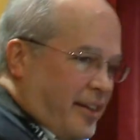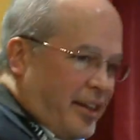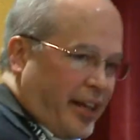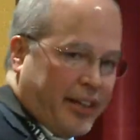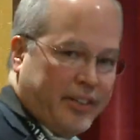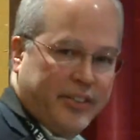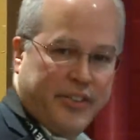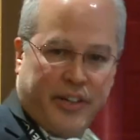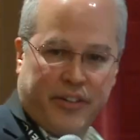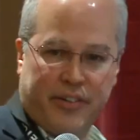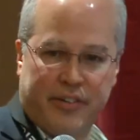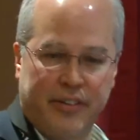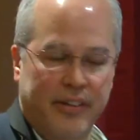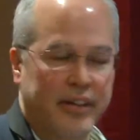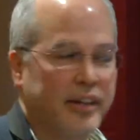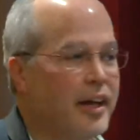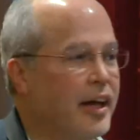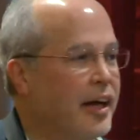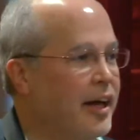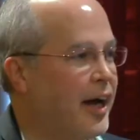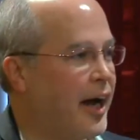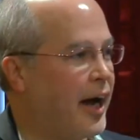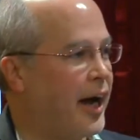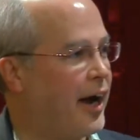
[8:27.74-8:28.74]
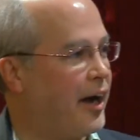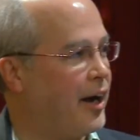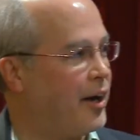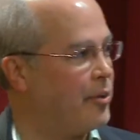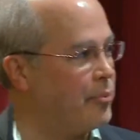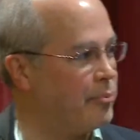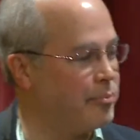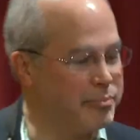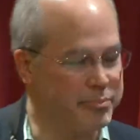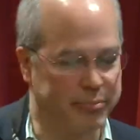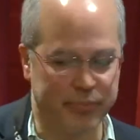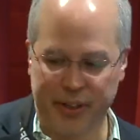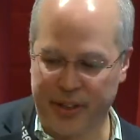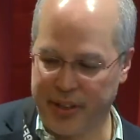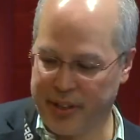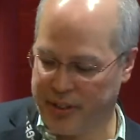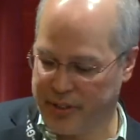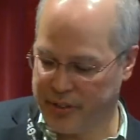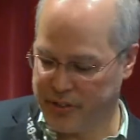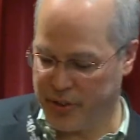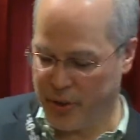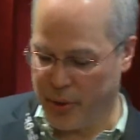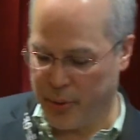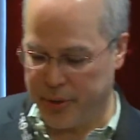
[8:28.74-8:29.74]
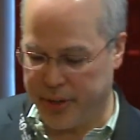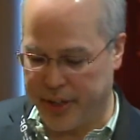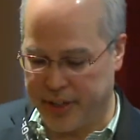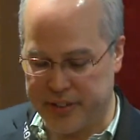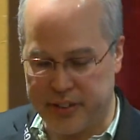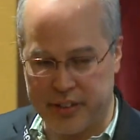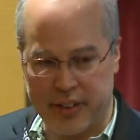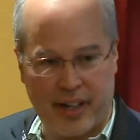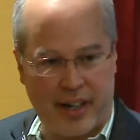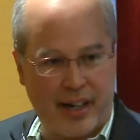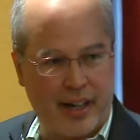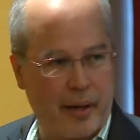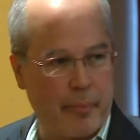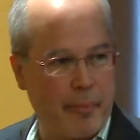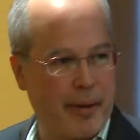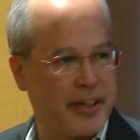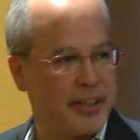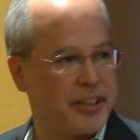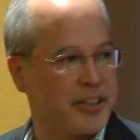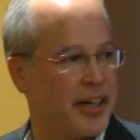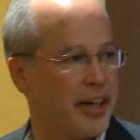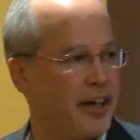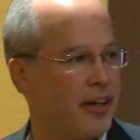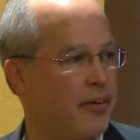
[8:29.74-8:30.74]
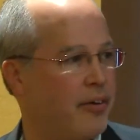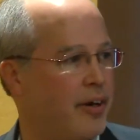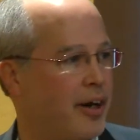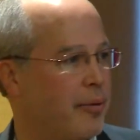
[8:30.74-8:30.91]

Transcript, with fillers: Thanks, Jason. Um, so yes, uh, Mike Chow.